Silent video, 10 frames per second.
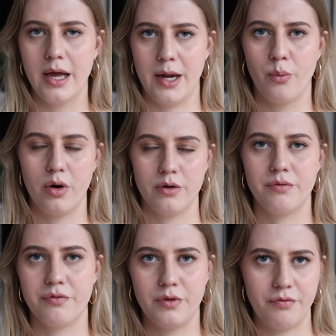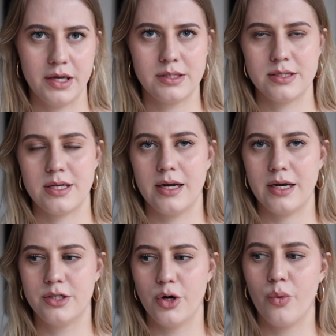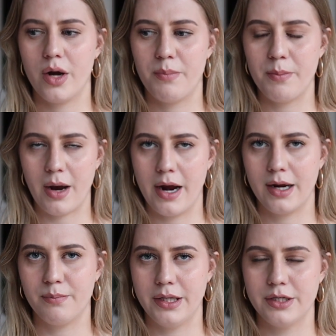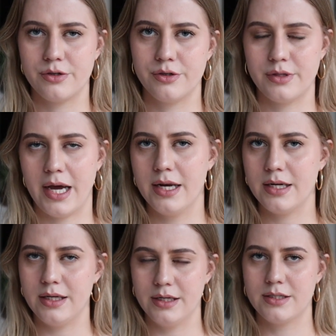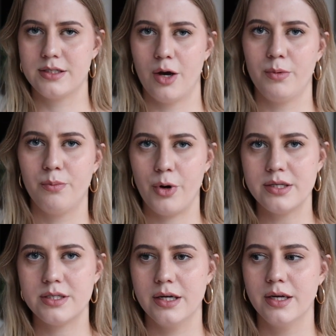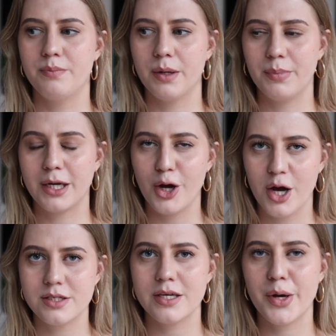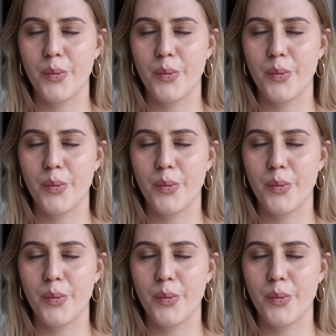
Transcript: And one of the things is that I don't want to be buying a blazer that is double-breasted, but because it